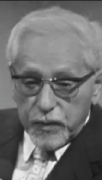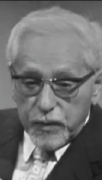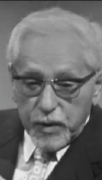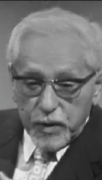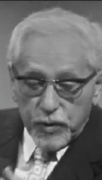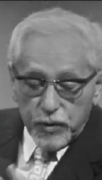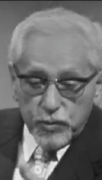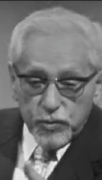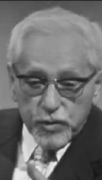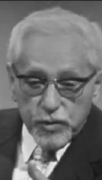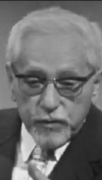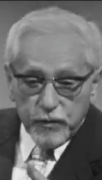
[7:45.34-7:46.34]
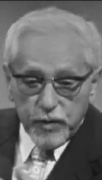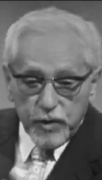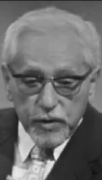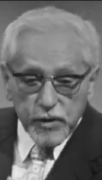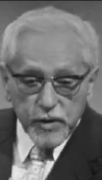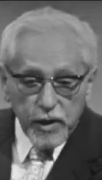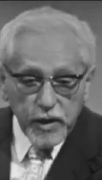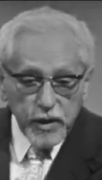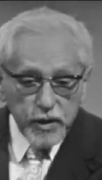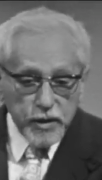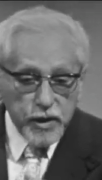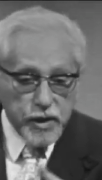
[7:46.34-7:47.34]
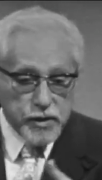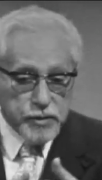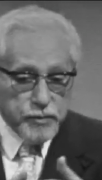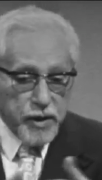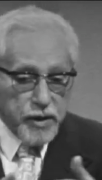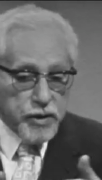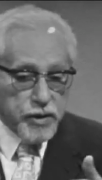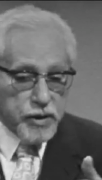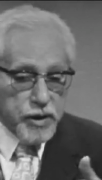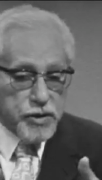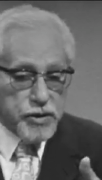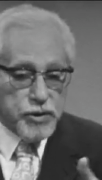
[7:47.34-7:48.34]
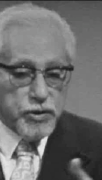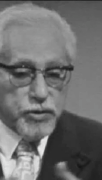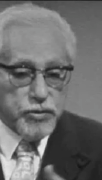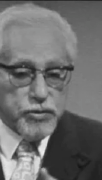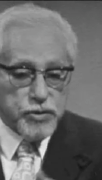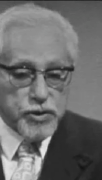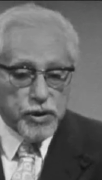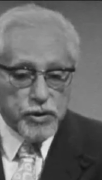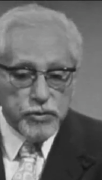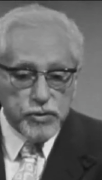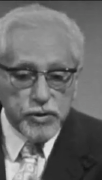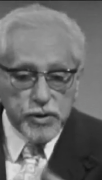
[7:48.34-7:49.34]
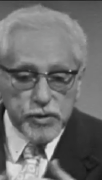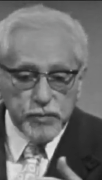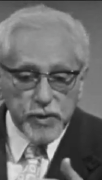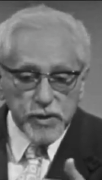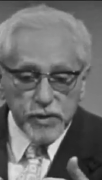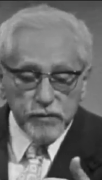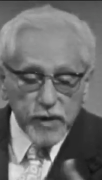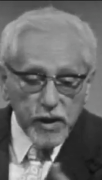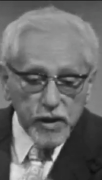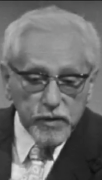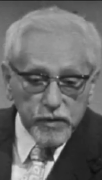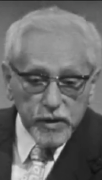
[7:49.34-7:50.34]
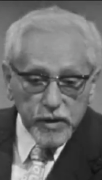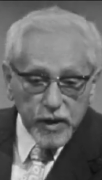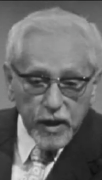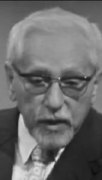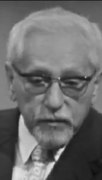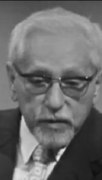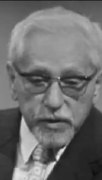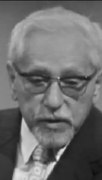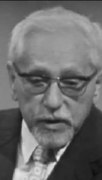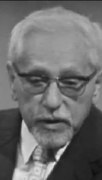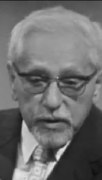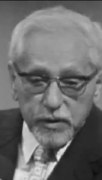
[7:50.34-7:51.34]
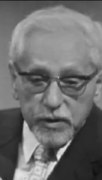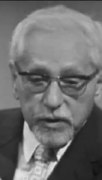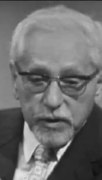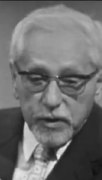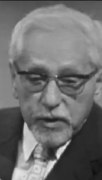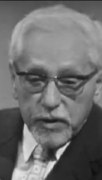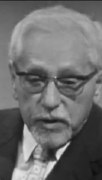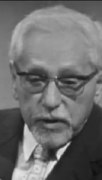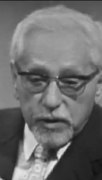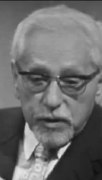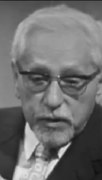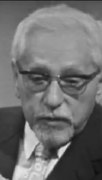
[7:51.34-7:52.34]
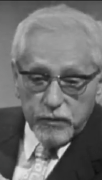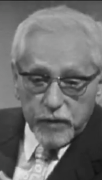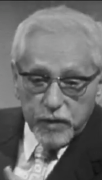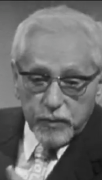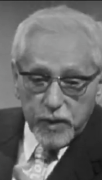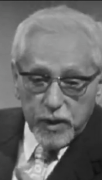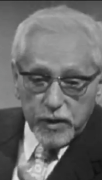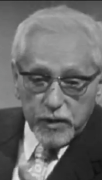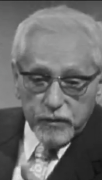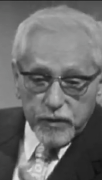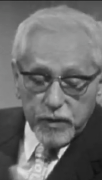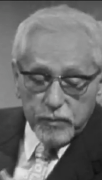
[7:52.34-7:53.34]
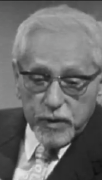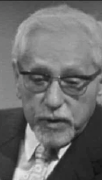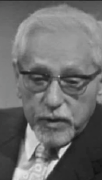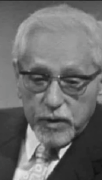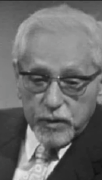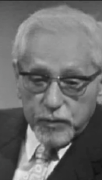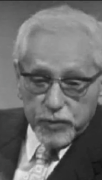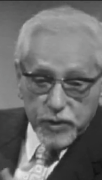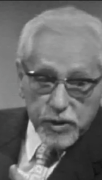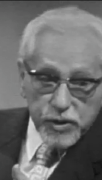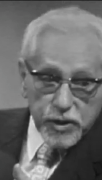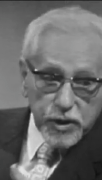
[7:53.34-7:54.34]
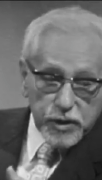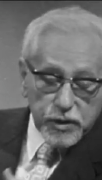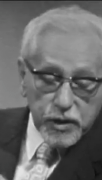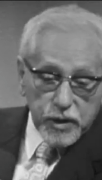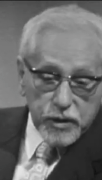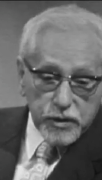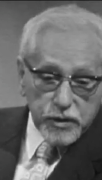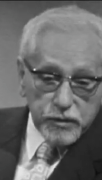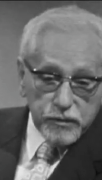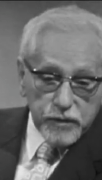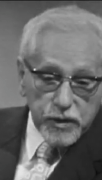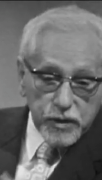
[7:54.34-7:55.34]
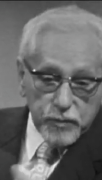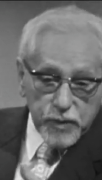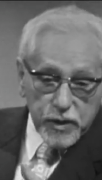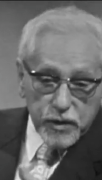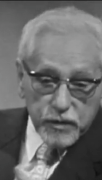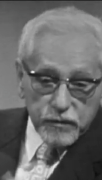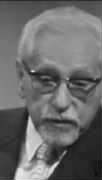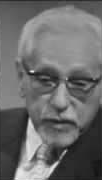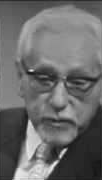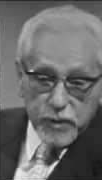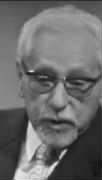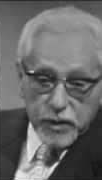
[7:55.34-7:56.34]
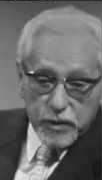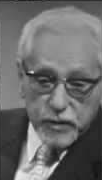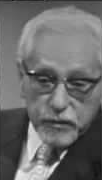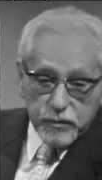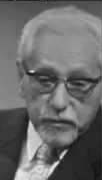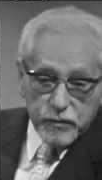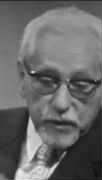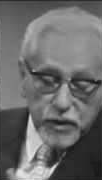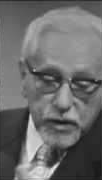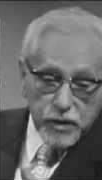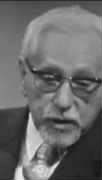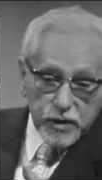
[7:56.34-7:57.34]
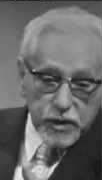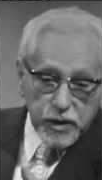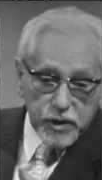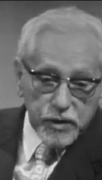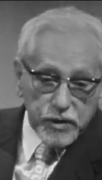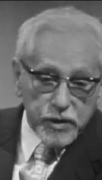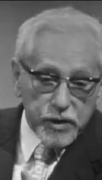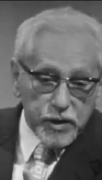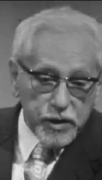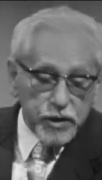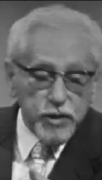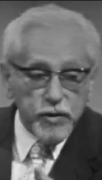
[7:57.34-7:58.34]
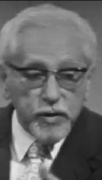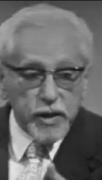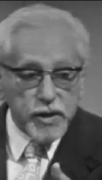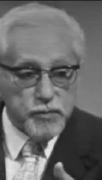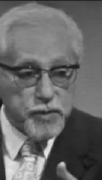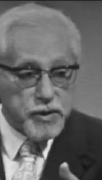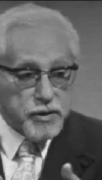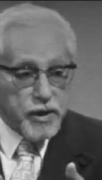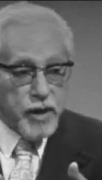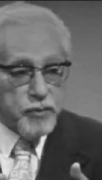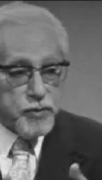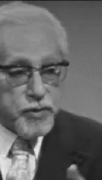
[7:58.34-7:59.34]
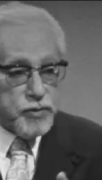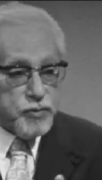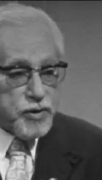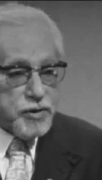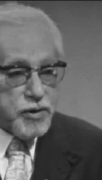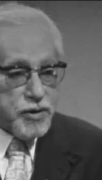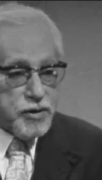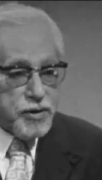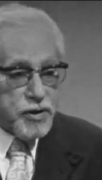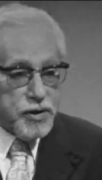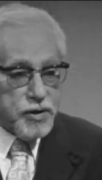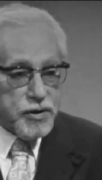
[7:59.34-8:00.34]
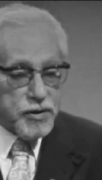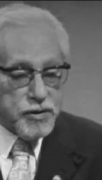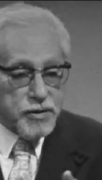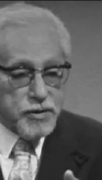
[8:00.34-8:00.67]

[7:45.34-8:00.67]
They're used, of course, like, as marionettes are used. They're used as bits of color in the canvas, and uh, very many of them uh, appreciate that, and very many of them uh, feel that their ego has been tampered with, and they uh,